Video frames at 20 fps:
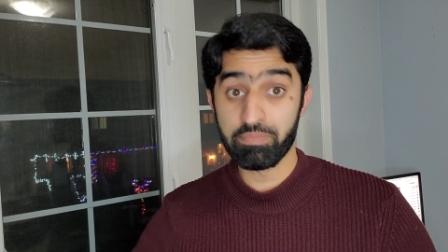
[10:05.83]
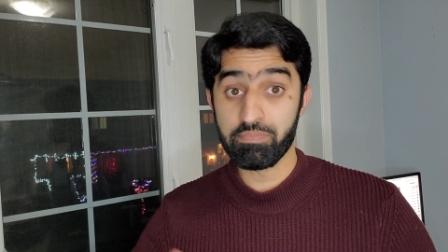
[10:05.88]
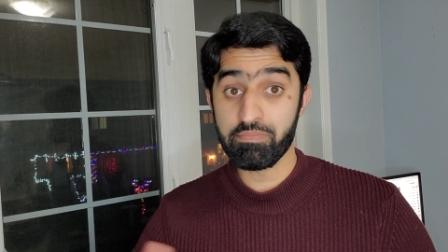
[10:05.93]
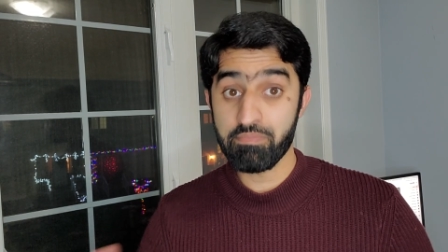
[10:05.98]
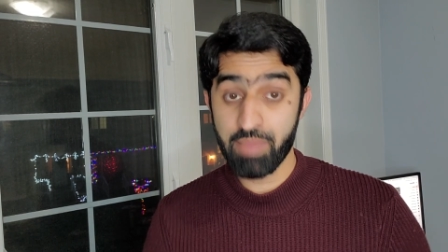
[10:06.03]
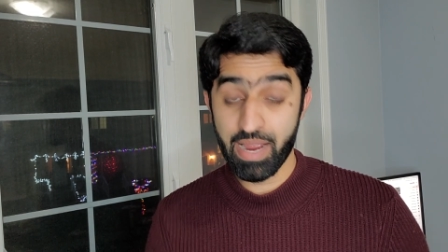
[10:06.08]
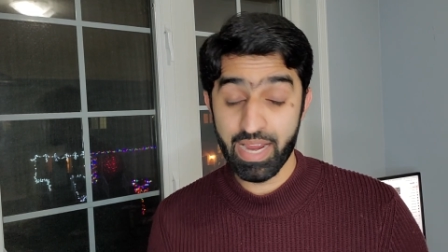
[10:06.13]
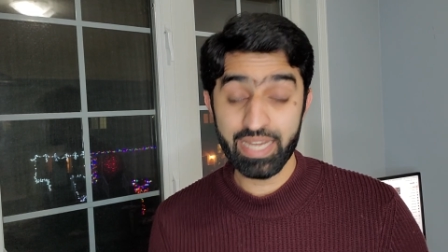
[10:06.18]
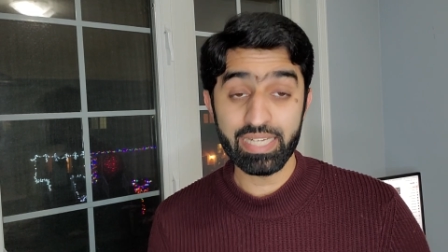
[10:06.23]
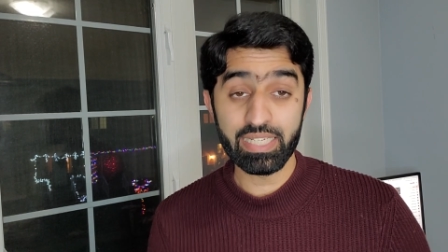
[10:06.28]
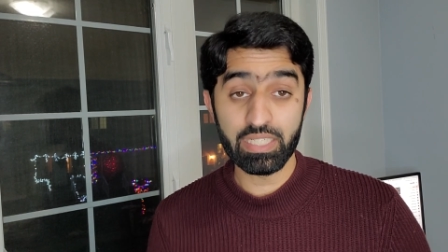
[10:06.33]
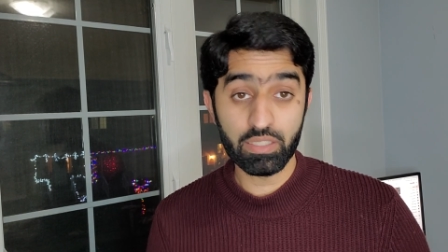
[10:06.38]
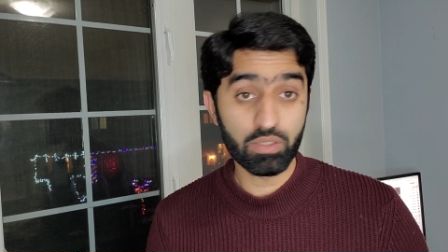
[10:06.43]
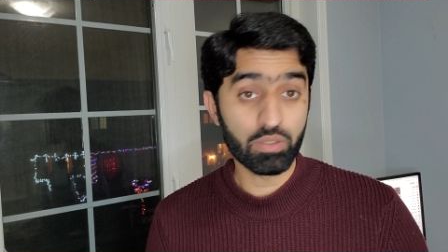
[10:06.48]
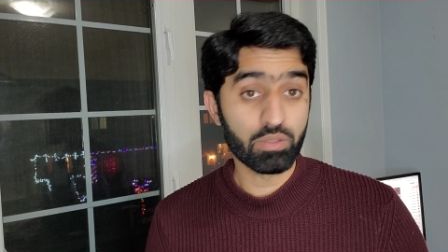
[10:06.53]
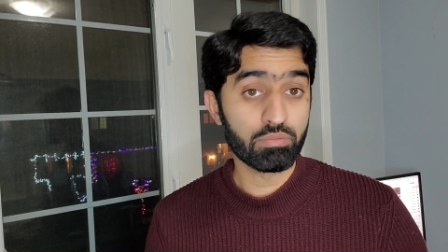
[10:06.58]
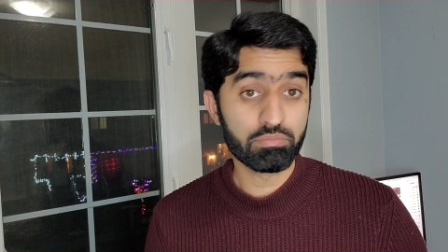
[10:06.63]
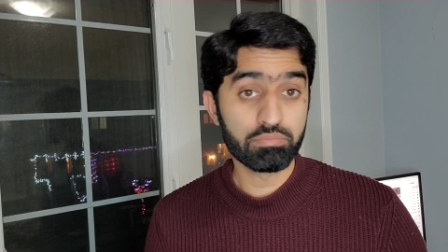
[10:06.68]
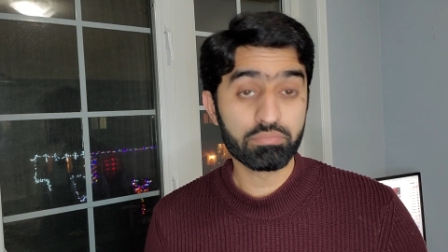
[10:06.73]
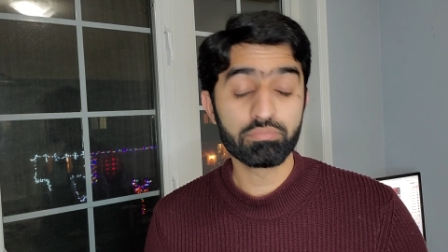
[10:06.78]
might
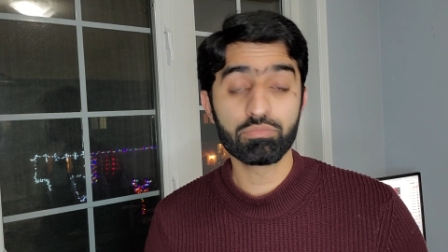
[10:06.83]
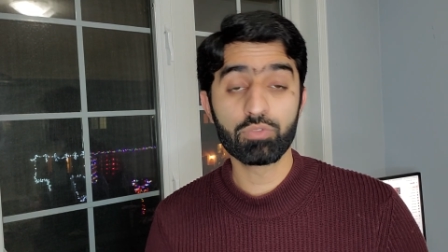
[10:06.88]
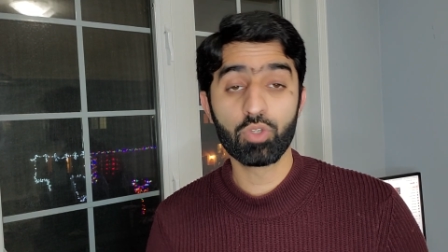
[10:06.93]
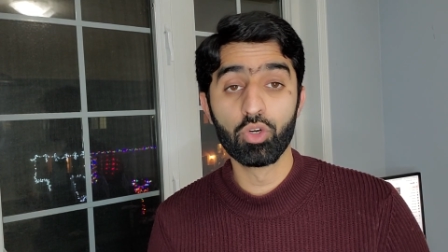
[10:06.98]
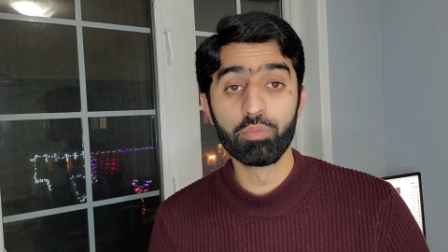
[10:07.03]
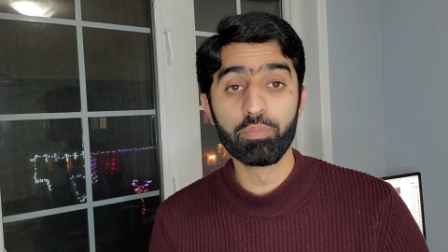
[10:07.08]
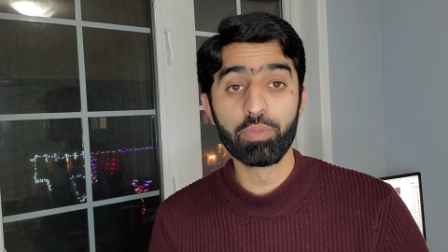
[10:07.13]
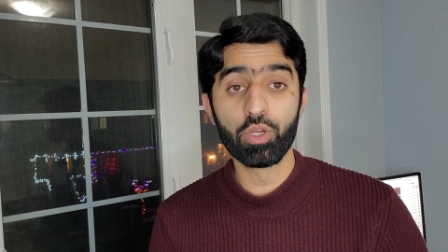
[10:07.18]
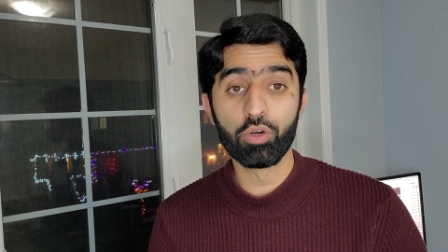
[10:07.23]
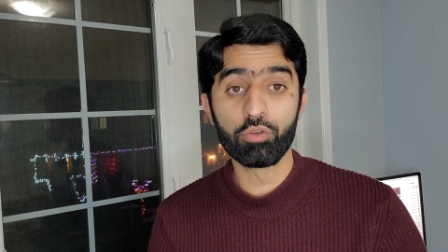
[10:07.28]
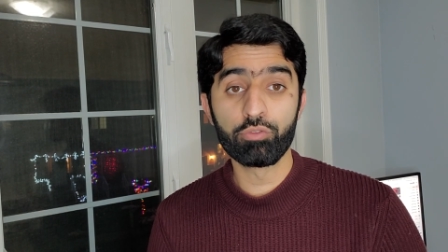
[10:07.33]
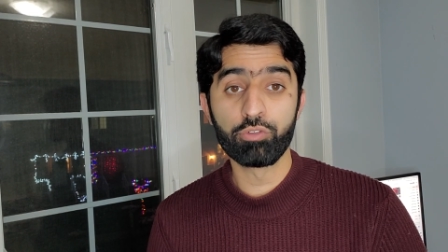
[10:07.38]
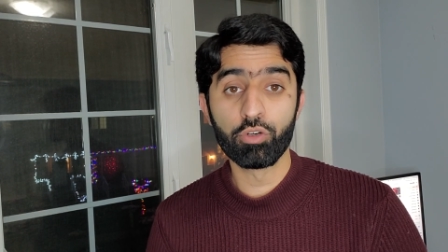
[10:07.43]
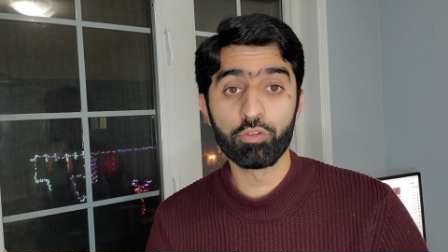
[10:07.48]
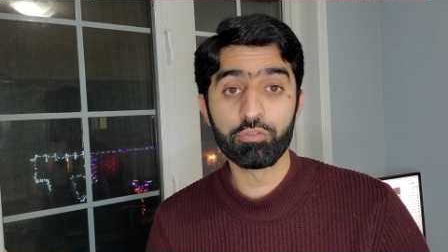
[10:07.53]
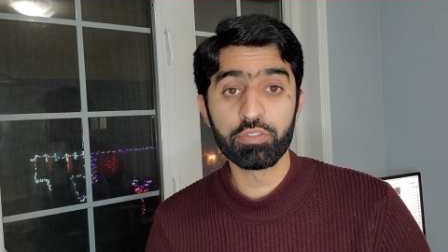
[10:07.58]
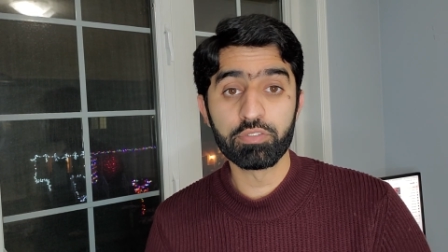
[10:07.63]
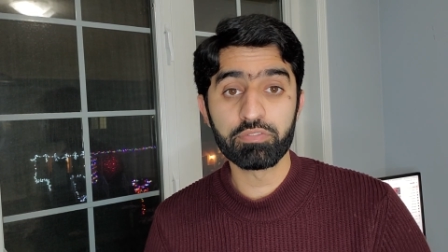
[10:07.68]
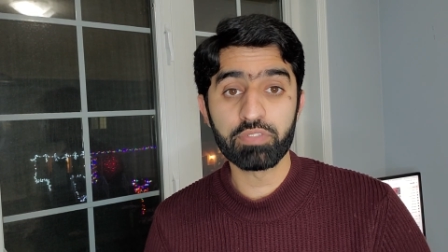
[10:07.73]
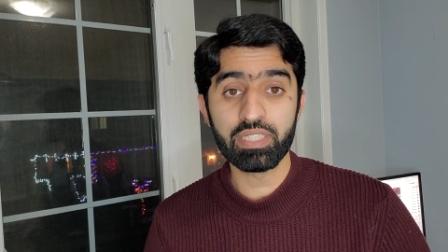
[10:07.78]
go below
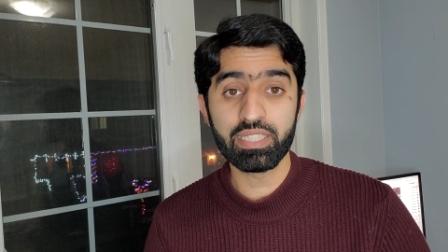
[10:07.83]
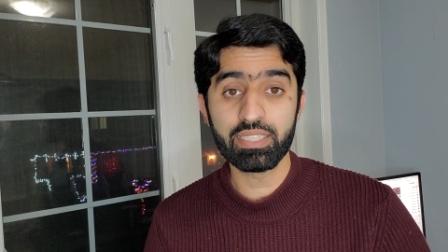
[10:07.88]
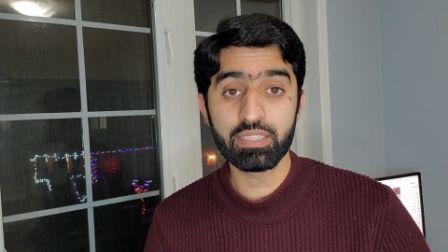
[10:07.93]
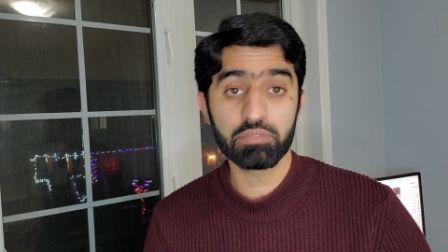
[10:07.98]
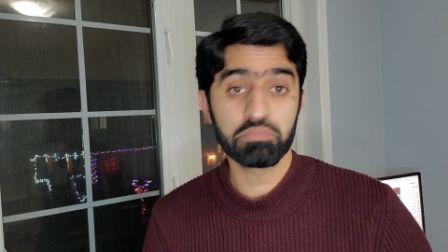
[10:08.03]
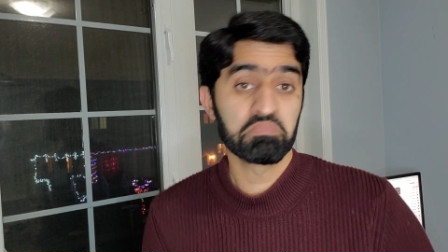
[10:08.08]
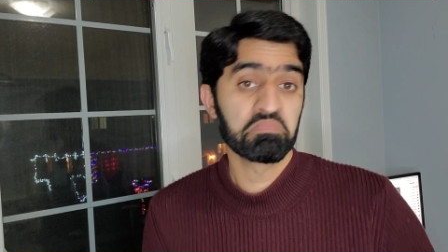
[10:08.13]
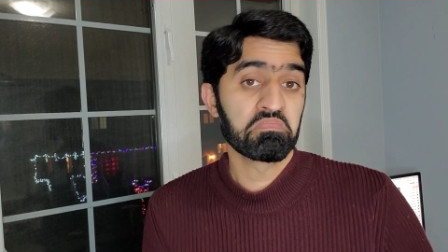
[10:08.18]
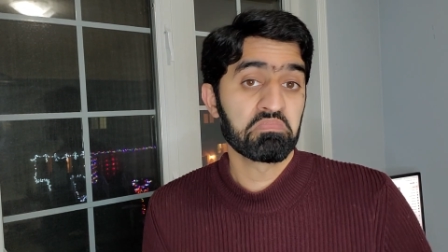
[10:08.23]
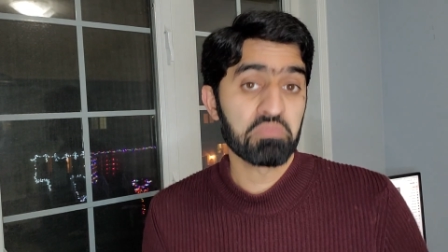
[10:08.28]
450s.